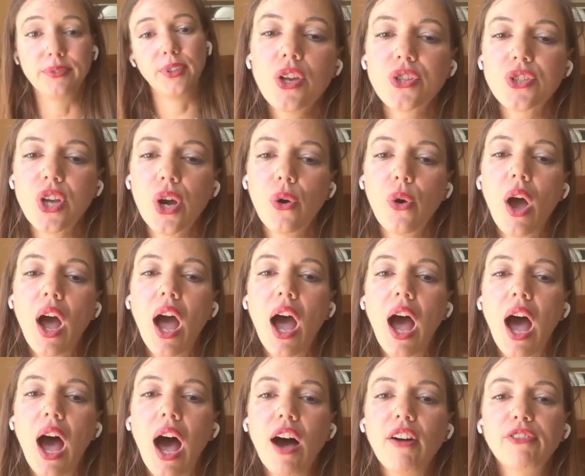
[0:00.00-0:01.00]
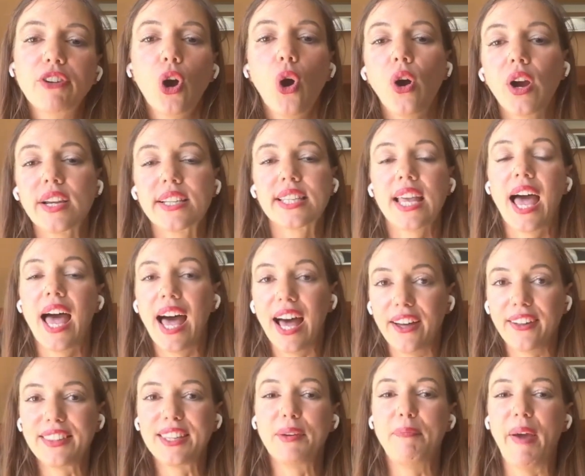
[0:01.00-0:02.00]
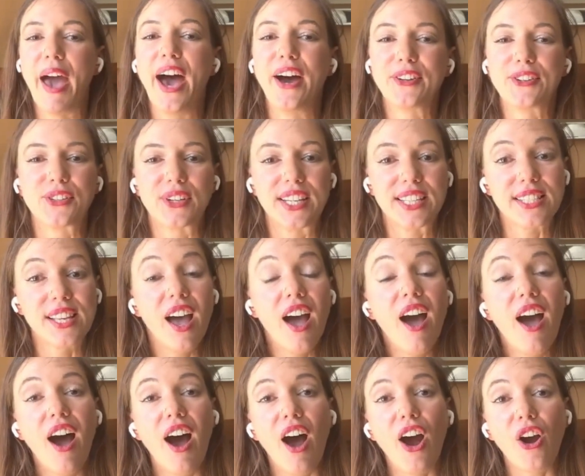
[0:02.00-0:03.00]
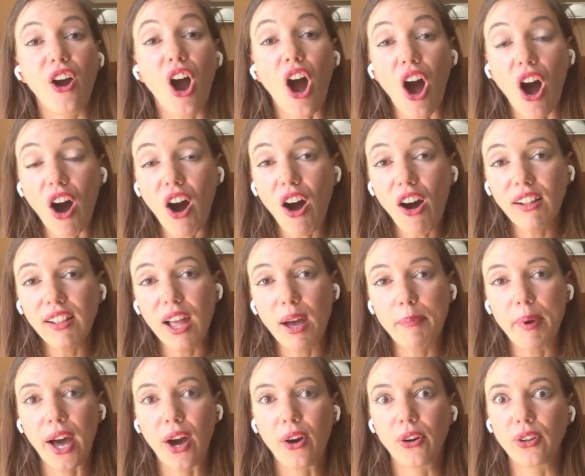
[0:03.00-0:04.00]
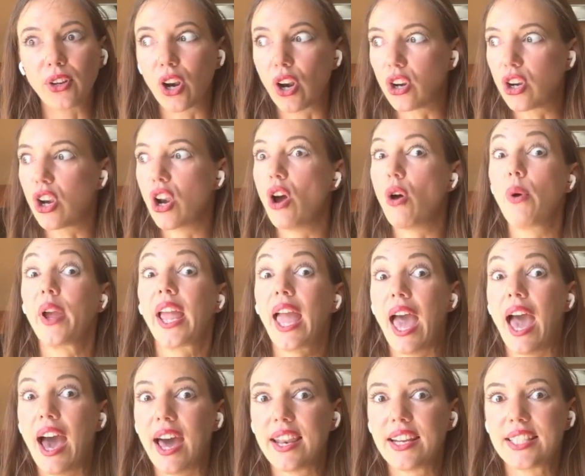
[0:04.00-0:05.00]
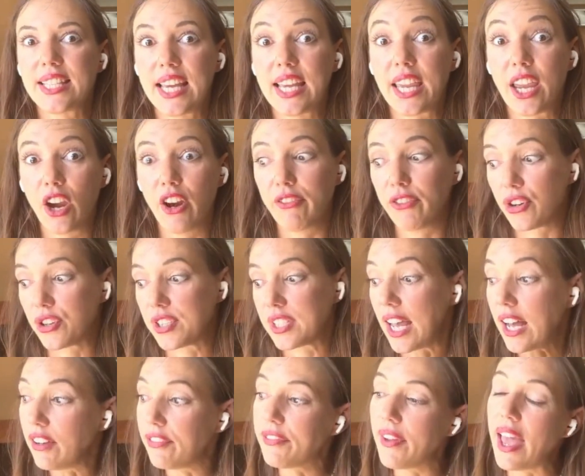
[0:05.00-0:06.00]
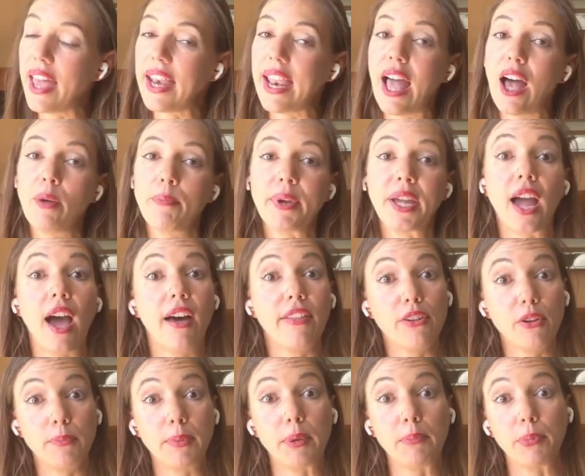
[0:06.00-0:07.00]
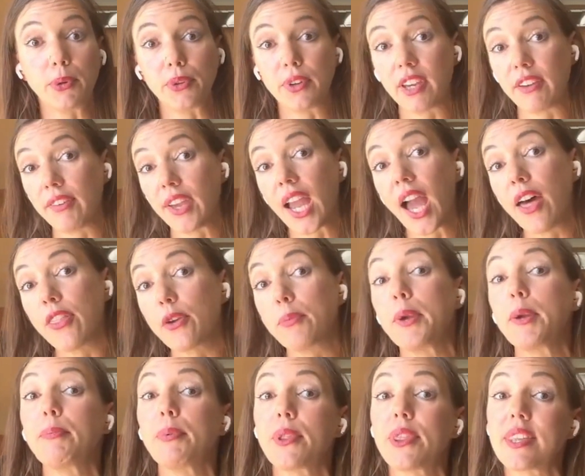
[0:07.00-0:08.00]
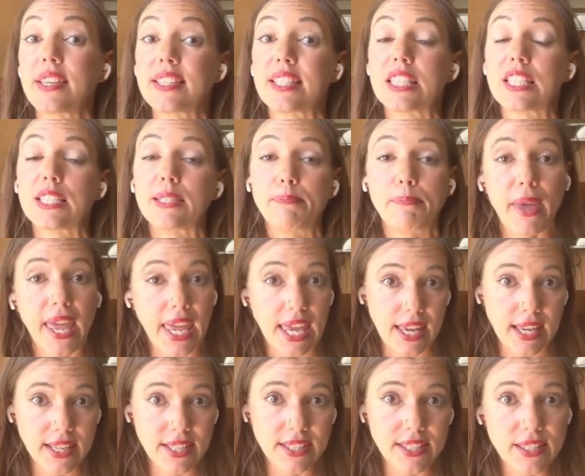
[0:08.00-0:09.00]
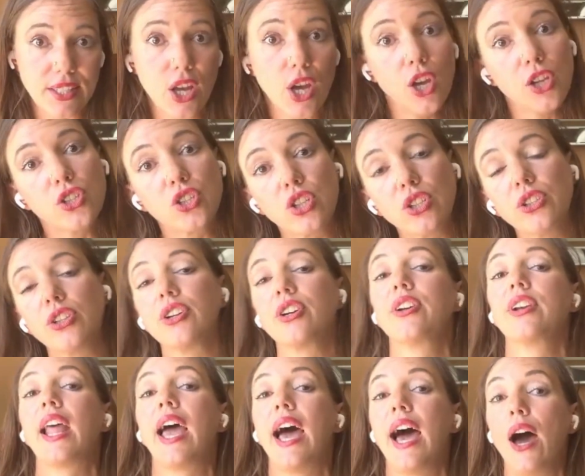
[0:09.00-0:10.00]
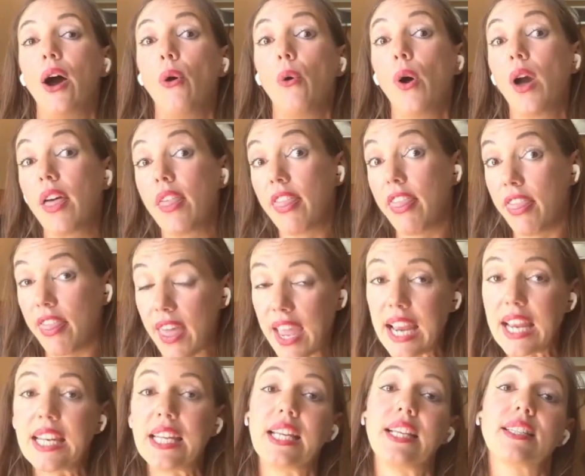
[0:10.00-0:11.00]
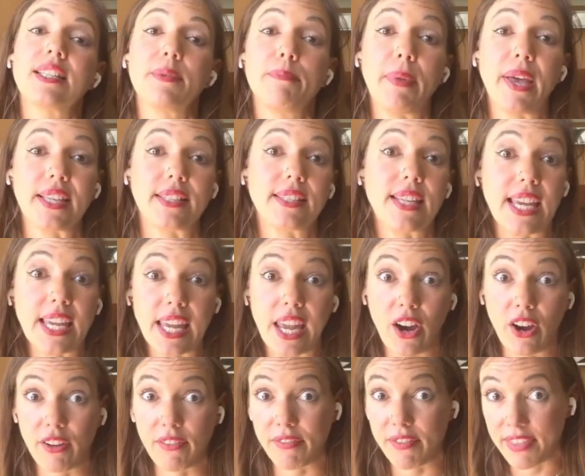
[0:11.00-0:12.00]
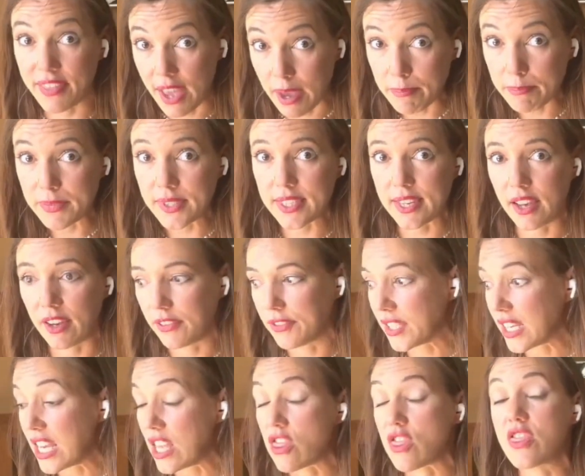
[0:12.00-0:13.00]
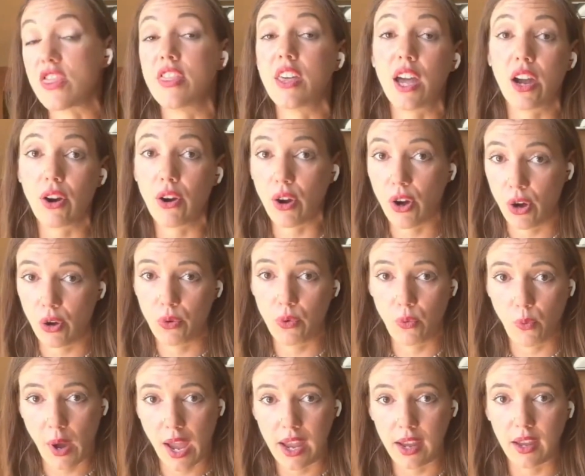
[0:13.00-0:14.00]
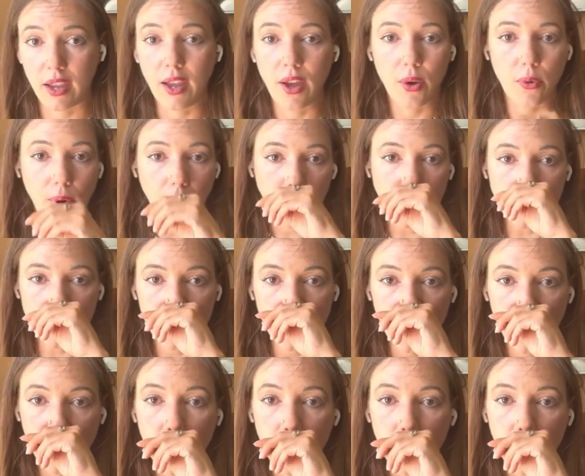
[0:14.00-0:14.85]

So of course, healthy boundaries are all about knowing how to take care of yourself and helping other people, giving other people the space to learn how they need to best take care of themselves in their own way, right?